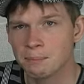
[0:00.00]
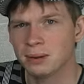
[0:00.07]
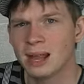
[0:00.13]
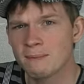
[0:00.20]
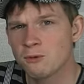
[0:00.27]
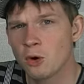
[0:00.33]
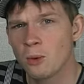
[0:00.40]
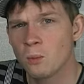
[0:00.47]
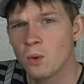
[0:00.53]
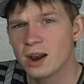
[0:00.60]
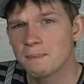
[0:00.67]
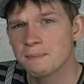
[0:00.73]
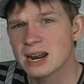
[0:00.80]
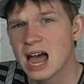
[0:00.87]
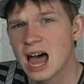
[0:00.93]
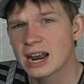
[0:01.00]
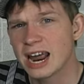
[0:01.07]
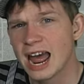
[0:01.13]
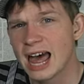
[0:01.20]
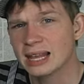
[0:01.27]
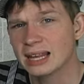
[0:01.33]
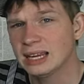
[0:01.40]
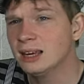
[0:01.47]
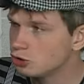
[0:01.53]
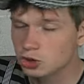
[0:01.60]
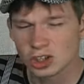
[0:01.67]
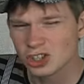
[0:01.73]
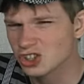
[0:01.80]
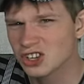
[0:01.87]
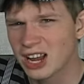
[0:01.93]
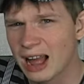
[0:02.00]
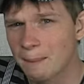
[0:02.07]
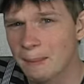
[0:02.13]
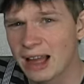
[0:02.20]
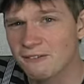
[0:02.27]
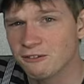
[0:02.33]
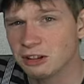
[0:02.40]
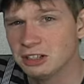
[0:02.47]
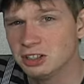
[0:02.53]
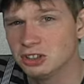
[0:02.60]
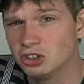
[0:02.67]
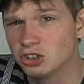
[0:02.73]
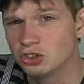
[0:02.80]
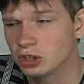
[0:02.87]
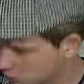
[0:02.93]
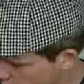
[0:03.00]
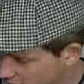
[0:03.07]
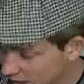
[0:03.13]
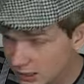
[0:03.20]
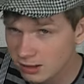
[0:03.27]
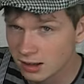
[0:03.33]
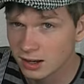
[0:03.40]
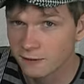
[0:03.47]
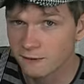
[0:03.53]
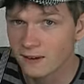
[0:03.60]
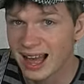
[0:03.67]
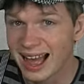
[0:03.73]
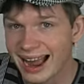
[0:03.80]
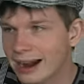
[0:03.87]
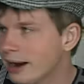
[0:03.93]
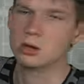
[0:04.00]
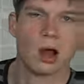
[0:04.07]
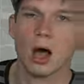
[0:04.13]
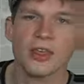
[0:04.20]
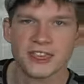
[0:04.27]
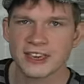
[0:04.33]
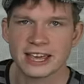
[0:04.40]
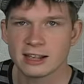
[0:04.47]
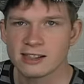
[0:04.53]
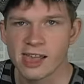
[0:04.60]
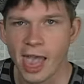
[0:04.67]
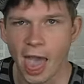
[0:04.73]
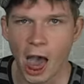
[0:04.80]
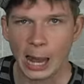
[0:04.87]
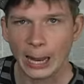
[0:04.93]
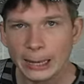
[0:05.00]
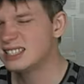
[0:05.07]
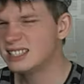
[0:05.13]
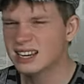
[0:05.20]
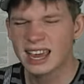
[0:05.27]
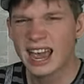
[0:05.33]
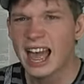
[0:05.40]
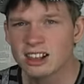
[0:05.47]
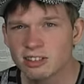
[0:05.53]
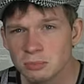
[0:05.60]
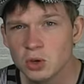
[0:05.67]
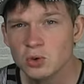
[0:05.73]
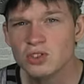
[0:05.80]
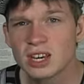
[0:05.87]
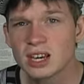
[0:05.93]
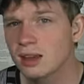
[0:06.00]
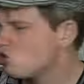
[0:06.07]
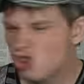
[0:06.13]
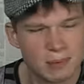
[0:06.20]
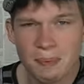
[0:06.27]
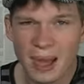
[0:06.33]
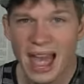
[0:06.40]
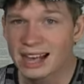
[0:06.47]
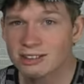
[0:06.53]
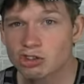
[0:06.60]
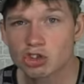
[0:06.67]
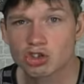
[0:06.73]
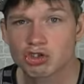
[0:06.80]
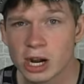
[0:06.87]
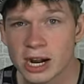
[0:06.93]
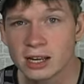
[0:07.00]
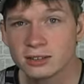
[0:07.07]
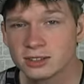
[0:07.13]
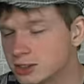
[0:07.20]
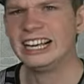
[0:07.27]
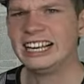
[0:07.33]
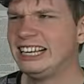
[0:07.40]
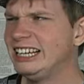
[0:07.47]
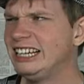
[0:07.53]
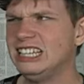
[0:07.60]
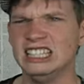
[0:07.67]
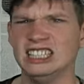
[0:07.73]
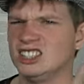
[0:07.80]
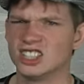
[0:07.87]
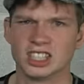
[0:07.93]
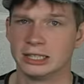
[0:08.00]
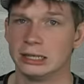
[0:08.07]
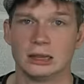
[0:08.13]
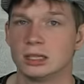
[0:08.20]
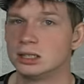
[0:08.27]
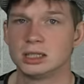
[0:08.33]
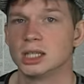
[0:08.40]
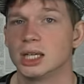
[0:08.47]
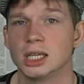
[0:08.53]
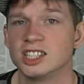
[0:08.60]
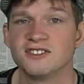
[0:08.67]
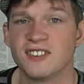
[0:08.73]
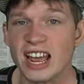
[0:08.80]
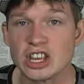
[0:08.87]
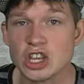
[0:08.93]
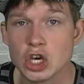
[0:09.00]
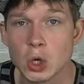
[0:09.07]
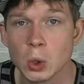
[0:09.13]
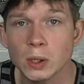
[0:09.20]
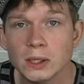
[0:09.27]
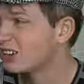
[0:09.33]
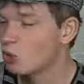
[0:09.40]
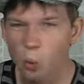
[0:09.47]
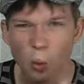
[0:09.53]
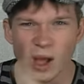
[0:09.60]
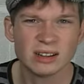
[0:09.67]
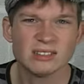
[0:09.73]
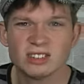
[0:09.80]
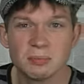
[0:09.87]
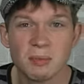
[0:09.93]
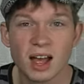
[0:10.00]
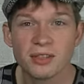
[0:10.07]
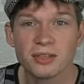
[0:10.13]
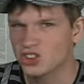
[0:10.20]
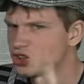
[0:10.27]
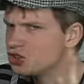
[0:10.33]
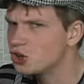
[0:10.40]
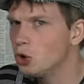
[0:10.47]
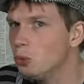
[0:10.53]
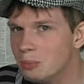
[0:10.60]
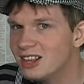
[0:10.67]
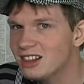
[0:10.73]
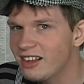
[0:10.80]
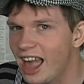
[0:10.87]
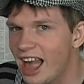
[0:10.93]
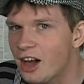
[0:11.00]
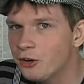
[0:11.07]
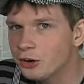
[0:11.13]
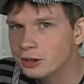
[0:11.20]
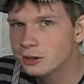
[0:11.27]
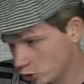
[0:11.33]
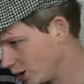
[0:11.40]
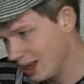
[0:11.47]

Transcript: Platform 1 of Banana Alley. just down by Flinders Street. Pretty easy to find. Gothic as hell. Sick ass music. Cheap ass drinks. Easily the sickest venue. It's once a month, so don't miss out, we will